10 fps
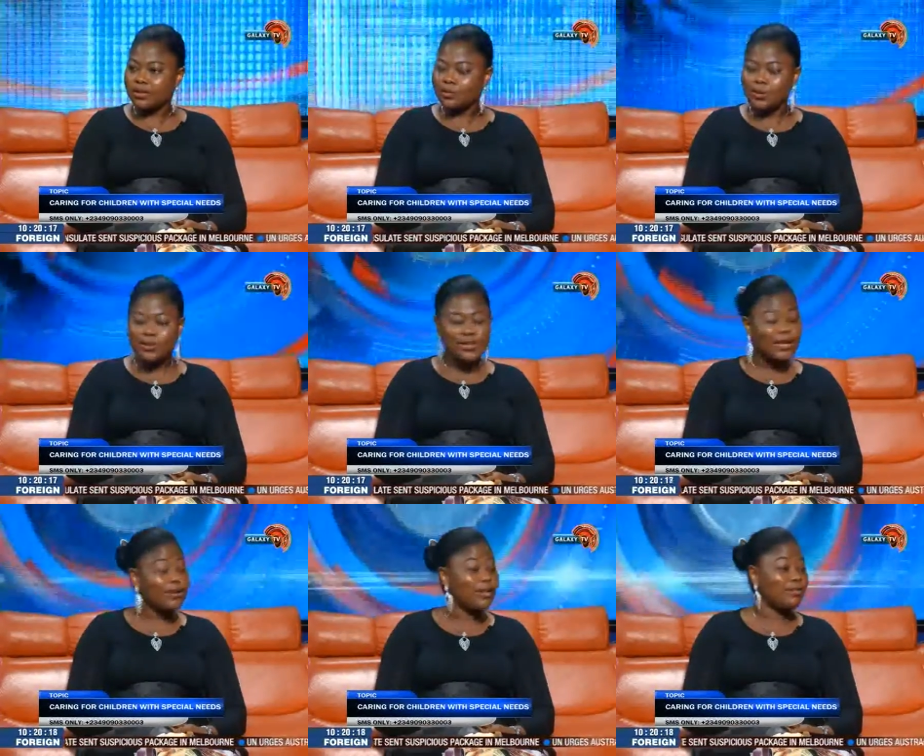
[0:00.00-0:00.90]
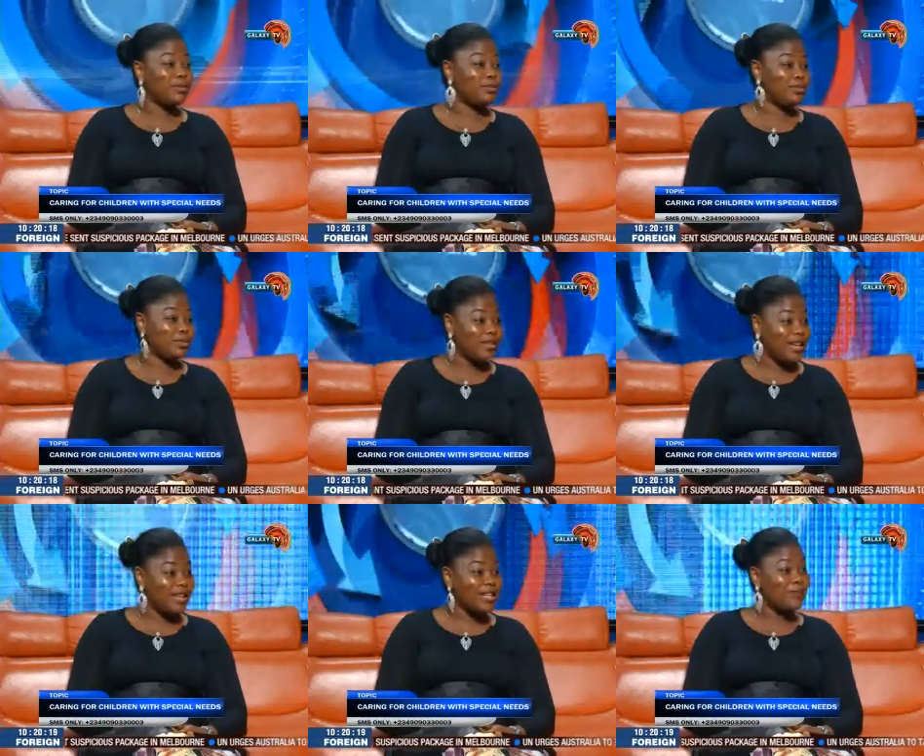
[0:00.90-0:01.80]
because there are other people
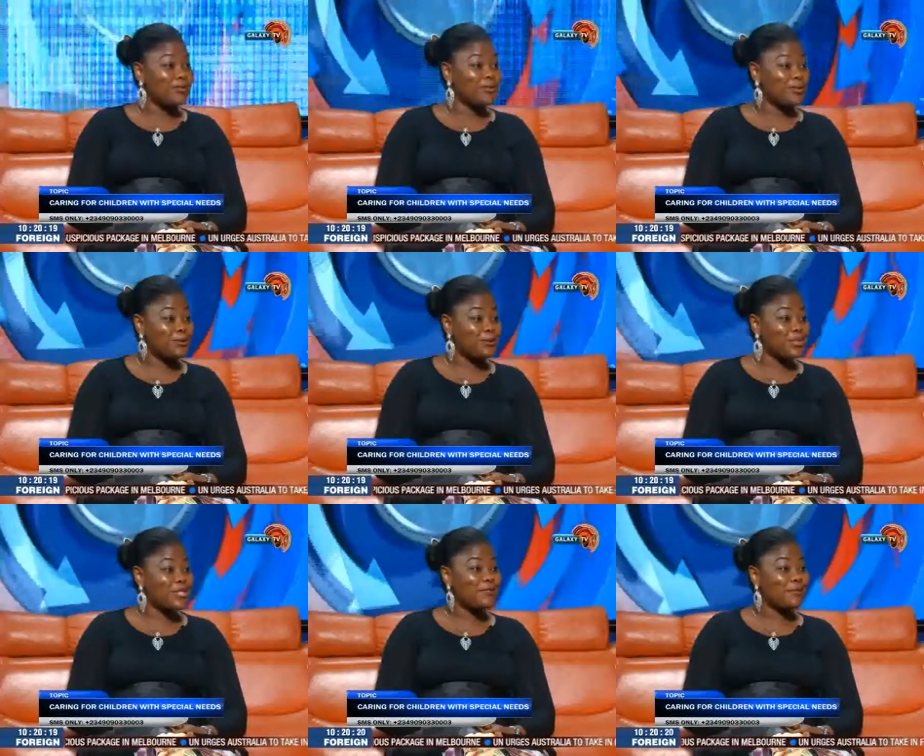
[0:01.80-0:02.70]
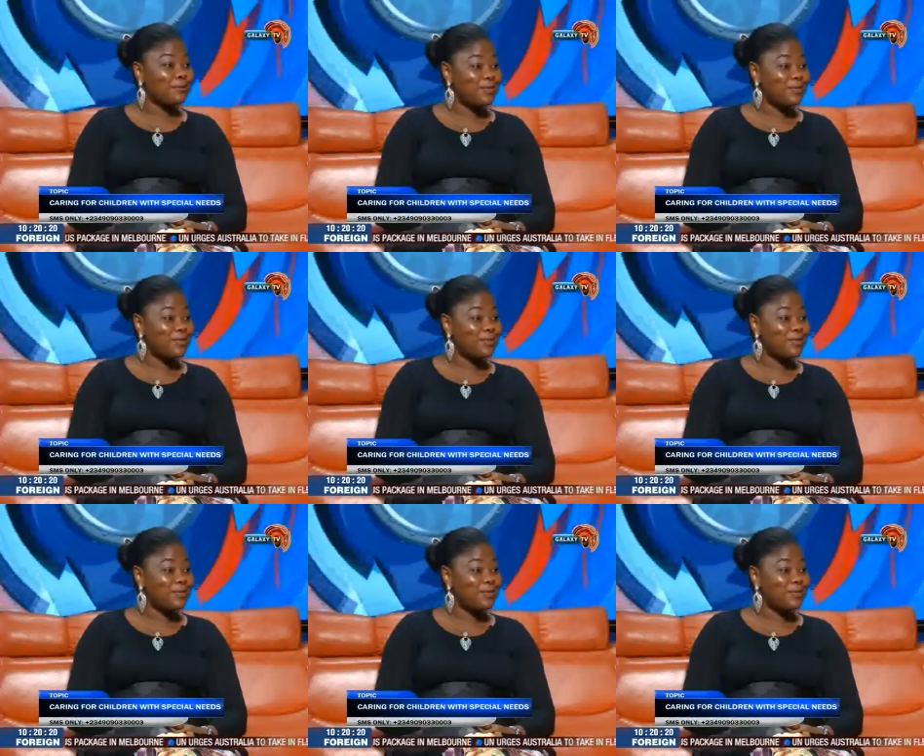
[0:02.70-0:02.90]
that feel they could just live up.